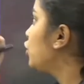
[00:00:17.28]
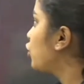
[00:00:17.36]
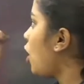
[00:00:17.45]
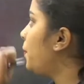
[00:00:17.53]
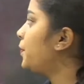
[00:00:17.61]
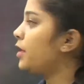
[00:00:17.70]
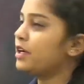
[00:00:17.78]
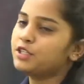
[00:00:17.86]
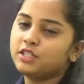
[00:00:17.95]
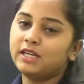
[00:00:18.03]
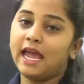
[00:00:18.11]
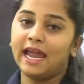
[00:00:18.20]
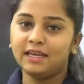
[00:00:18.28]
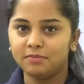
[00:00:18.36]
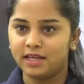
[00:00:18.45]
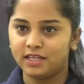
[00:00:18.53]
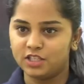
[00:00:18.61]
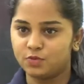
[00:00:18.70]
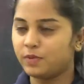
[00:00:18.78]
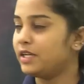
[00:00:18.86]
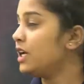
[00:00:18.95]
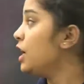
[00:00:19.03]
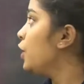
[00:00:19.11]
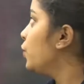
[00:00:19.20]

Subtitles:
crop production and management,